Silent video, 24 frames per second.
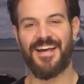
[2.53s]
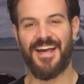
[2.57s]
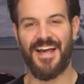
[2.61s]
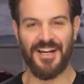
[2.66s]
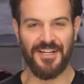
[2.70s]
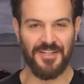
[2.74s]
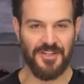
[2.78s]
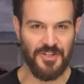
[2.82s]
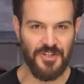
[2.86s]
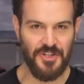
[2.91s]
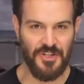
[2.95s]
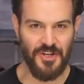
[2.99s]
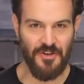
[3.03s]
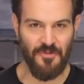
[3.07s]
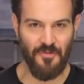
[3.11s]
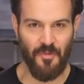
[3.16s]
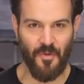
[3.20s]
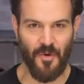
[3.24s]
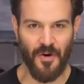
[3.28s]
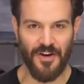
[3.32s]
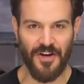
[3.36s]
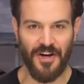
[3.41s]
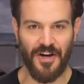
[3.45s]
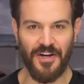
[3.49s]

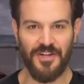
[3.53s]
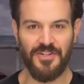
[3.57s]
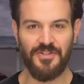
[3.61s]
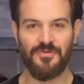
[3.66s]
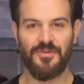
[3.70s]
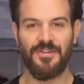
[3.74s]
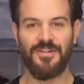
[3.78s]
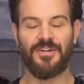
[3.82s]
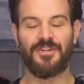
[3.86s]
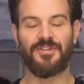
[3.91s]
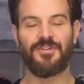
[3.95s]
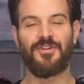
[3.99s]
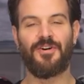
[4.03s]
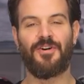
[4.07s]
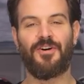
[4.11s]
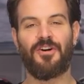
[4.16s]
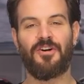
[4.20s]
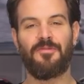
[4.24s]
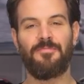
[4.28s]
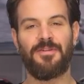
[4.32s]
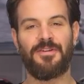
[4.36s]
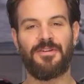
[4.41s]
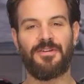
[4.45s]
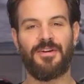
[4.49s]
XG100
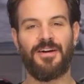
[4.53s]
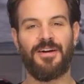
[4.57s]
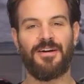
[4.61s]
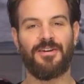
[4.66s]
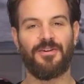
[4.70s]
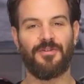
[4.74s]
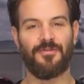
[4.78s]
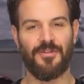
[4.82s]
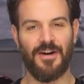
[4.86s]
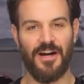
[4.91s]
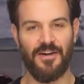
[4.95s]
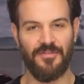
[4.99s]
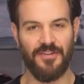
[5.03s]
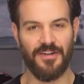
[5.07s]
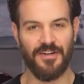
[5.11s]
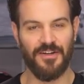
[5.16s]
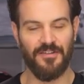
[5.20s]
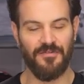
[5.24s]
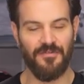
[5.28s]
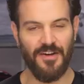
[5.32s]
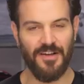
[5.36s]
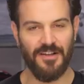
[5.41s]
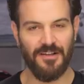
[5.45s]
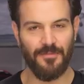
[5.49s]
Carbon graphic
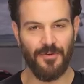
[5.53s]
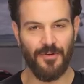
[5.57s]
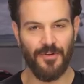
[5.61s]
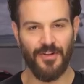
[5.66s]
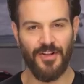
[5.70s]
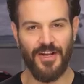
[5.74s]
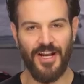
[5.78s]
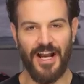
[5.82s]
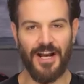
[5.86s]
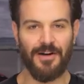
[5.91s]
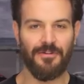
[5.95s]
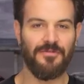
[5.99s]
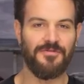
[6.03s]
available at